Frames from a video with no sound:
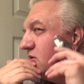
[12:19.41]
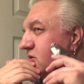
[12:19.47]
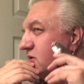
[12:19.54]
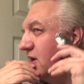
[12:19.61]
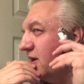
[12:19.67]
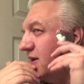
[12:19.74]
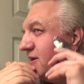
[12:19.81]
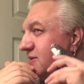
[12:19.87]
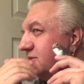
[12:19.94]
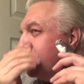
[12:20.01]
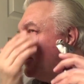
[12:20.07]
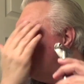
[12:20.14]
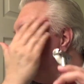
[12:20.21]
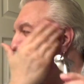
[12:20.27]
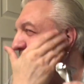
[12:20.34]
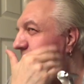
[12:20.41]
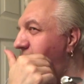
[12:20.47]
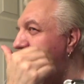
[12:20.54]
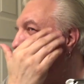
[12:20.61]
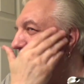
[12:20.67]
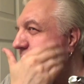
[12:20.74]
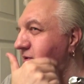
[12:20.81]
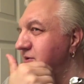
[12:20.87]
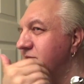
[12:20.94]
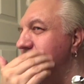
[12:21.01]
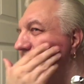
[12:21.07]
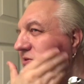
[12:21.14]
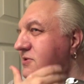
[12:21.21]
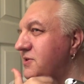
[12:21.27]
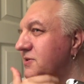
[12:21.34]
she has some powers
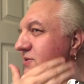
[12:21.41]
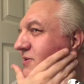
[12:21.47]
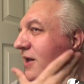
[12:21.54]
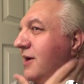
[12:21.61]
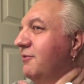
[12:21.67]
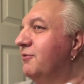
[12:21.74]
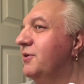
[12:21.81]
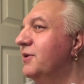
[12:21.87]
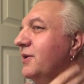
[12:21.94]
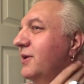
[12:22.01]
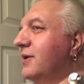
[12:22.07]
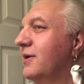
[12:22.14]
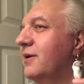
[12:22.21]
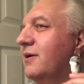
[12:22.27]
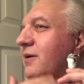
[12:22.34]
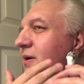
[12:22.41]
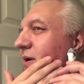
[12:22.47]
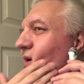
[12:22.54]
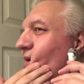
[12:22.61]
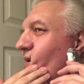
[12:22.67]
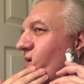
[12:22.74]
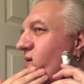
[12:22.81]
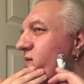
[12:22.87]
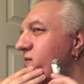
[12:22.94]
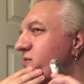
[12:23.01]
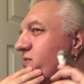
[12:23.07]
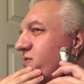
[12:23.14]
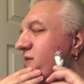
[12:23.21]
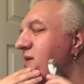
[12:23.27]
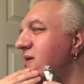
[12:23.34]
that she's not really
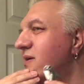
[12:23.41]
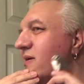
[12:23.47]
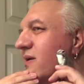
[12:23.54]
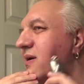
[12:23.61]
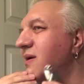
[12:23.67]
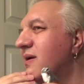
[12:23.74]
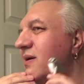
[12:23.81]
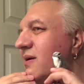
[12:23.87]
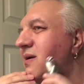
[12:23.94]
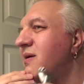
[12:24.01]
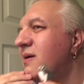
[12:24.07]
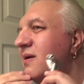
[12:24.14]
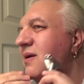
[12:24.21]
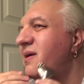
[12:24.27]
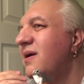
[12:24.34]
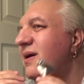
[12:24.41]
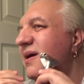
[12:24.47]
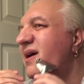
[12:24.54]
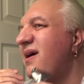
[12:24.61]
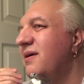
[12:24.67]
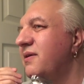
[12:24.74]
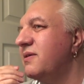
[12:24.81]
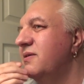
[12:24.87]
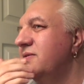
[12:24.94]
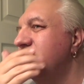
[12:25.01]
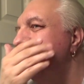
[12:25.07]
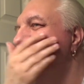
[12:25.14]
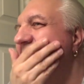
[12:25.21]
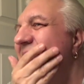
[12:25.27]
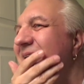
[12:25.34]
understanding how to
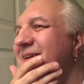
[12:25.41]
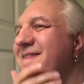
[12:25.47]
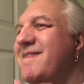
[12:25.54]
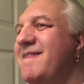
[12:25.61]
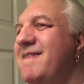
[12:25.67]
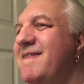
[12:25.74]
use yet.